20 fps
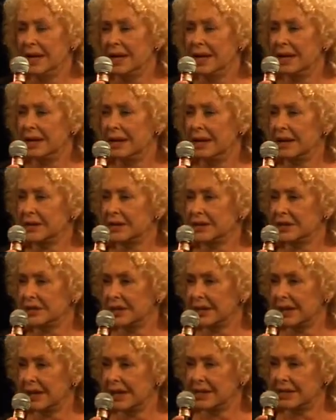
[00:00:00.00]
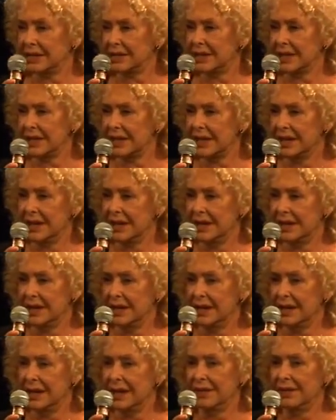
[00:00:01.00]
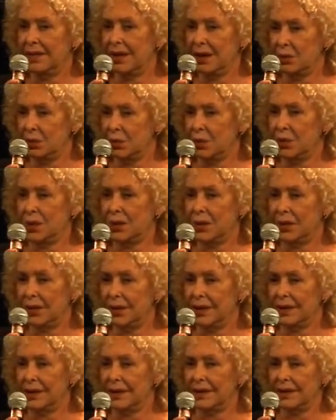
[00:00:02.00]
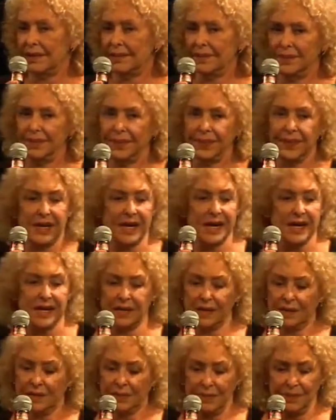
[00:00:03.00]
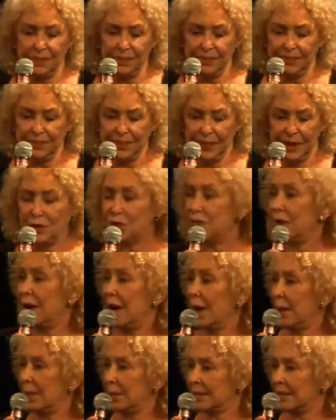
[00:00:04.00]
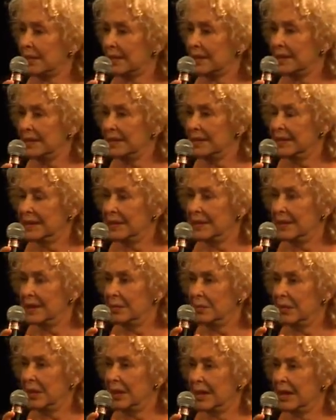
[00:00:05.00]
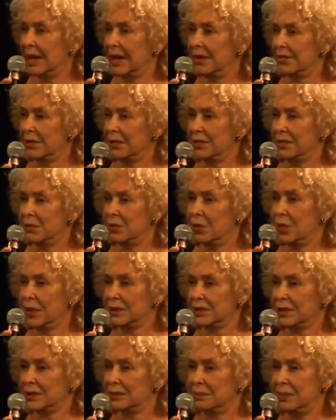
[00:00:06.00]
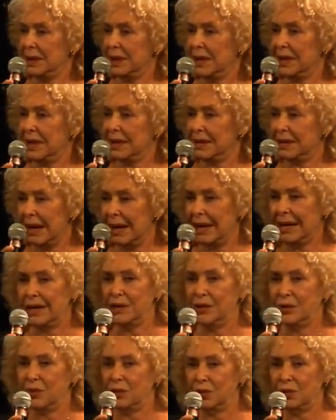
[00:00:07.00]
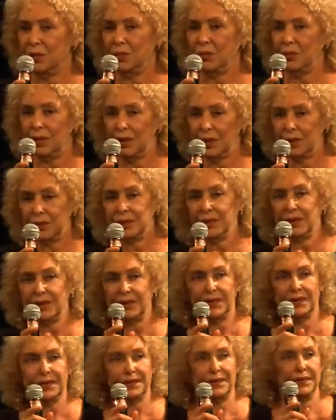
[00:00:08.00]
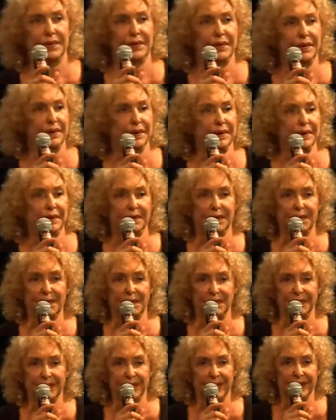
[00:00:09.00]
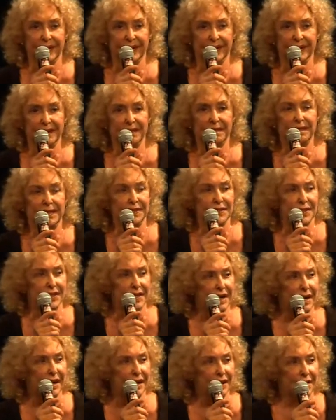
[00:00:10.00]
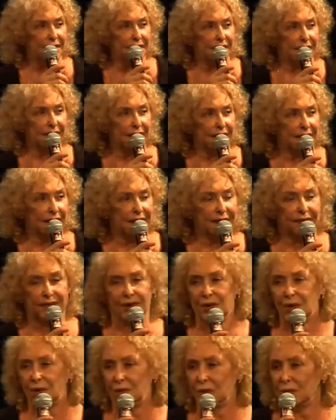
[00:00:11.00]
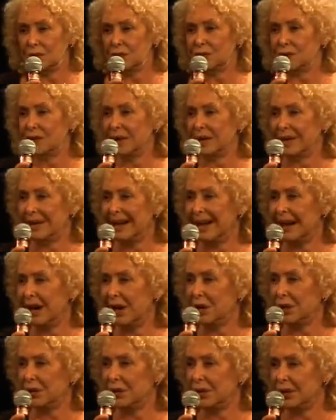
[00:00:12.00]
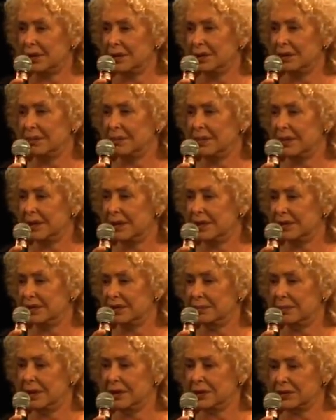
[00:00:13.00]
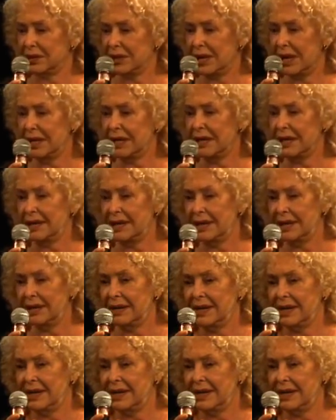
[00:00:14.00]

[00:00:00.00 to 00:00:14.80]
and installation, they weren't um, trapped by having once been naked or worked with um, physicality. The culture allowed them a dimensionality